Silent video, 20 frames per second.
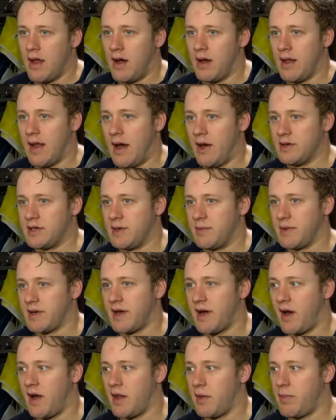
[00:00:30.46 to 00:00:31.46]
allows him to
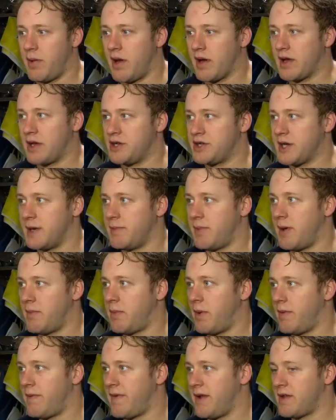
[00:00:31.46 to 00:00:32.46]
carry the puck and jump
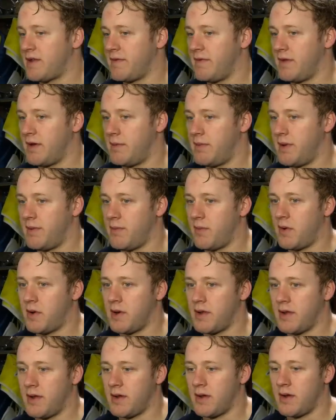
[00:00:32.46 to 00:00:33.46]
up offensively a bit
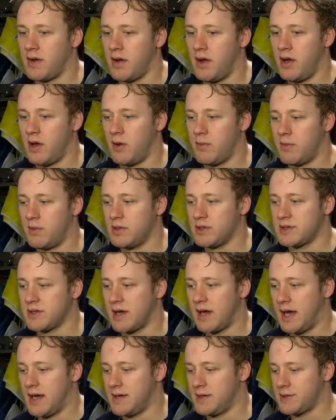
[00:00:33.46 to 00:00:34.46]
more than, you know, most
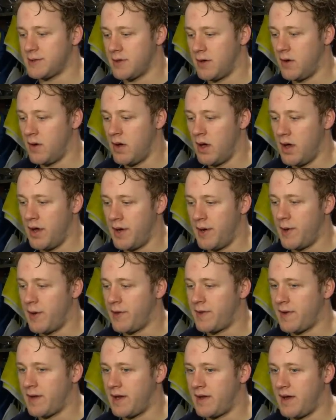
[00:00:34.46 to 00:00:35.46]
guys. So, you know, I
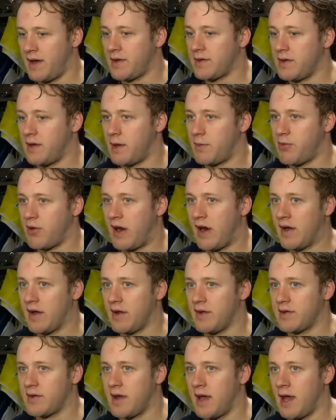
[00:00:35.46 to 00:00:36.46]
think he takes a lot of pride in
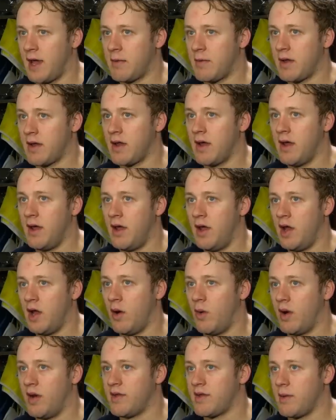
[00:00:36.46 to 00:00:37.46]
his game and, you
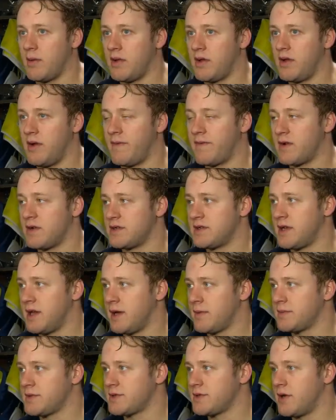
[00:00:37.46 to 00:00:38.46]
know, what he's able to do for his
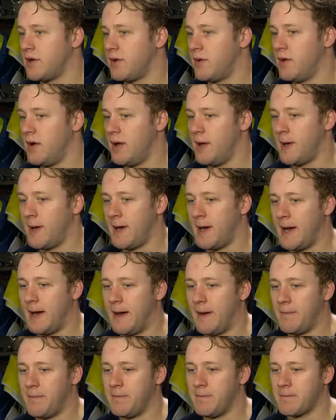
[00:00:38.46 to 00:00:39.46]
team. So,
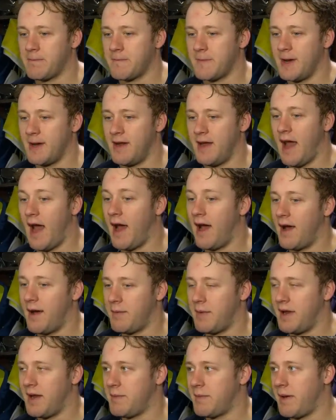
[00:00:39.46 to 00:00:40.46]
yeah, I
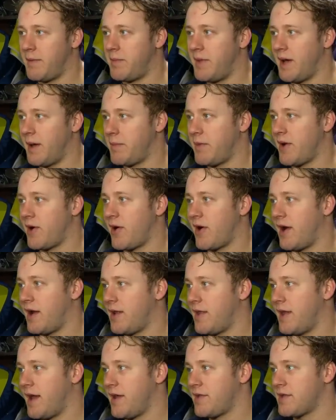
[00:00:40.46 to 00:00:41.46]
mean, he might be up on our end
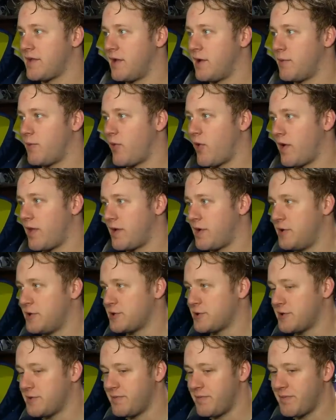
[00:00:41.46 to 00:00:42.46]
of the ice a little more than
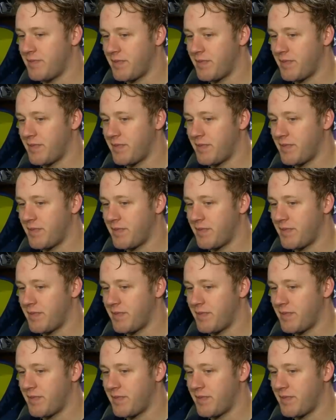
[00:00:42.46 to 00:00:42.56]
usual.